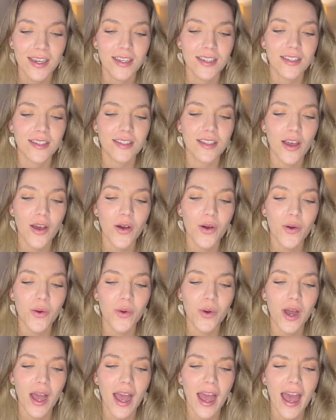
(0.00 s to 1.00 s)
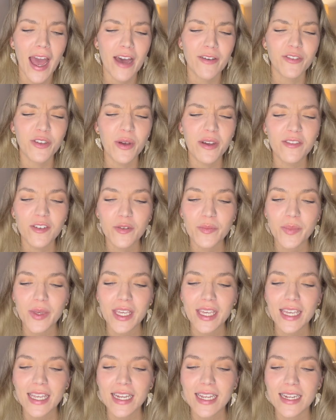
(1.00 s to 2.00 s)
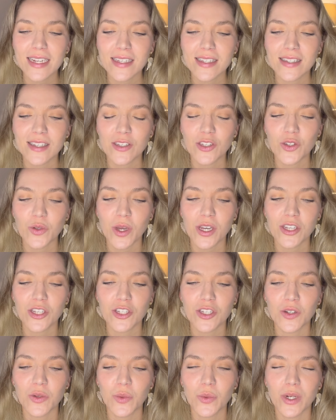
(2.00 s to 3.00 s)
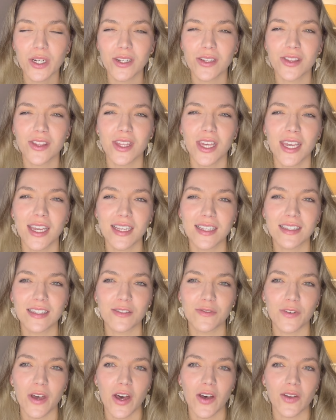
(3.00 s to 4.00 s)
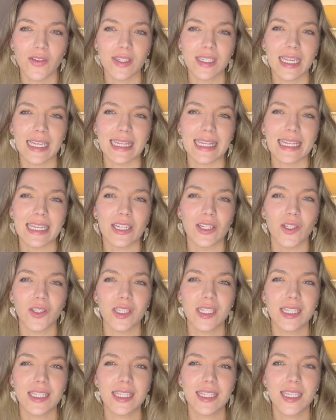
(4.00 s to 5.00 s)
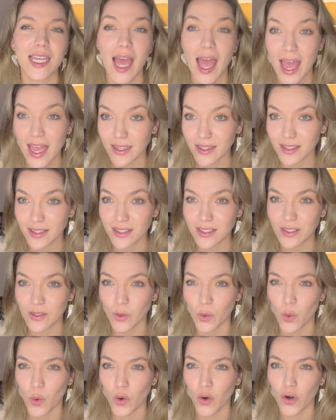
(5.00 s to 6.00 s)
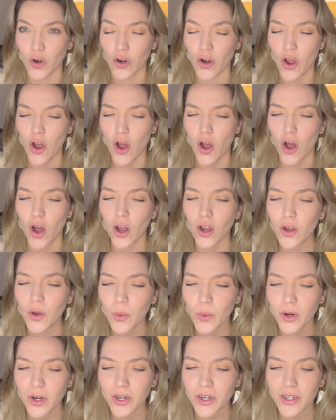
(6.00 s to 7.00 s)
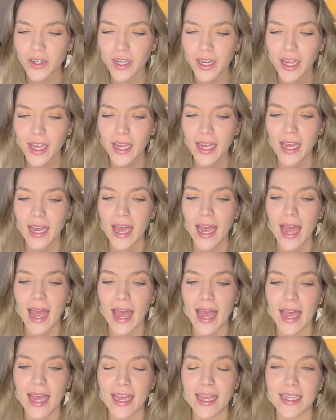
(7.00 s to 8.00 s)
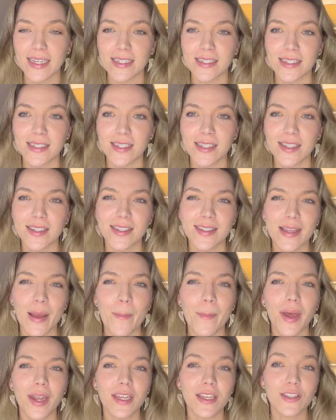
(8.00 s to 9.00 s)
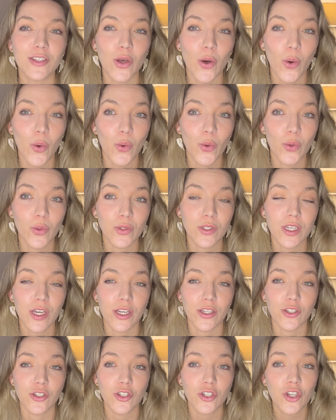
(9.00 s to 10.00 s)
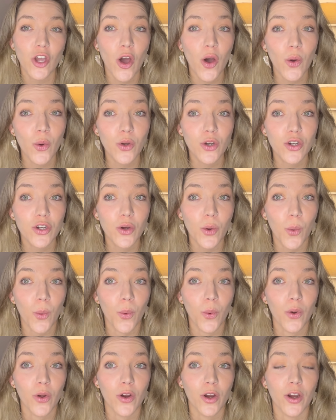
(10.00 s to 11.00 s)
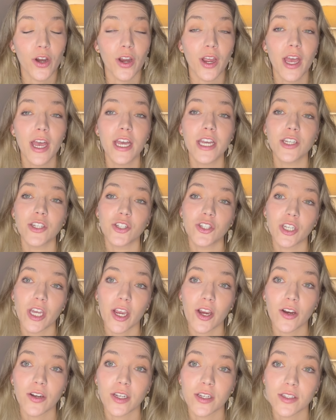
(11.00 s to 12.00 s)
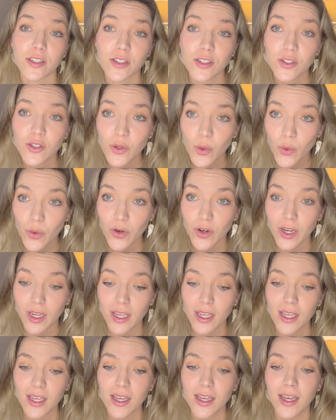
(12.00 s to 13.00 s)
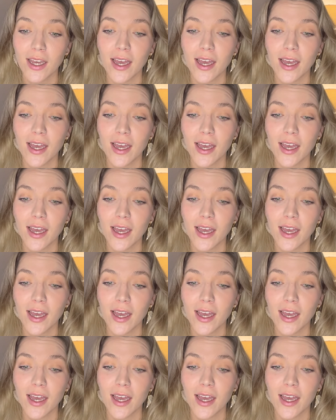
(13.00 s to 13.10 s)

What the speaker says: So have you ever been in a situation where things felt a little tense or awkward, and somebody told a joke or shared a story,